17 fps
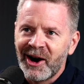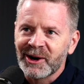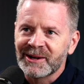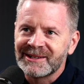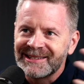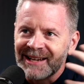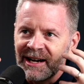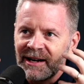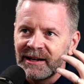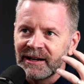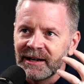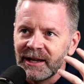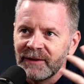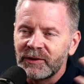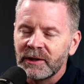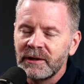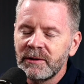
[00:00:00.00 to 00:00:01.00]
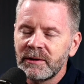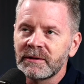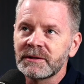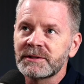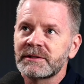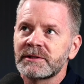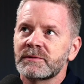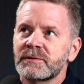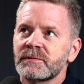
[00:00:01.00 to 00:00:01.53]
our tongue, if the
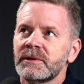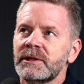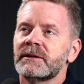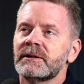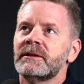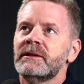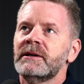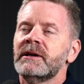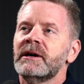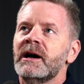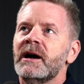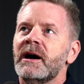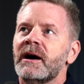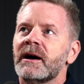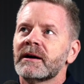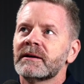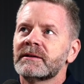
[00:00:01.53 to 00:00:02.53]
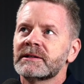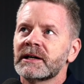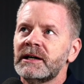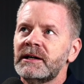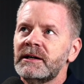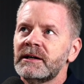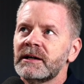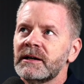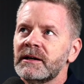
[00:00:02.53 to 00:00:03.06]
Eucharist is real, our
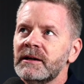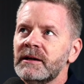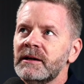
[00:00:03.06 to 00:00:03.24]
tongue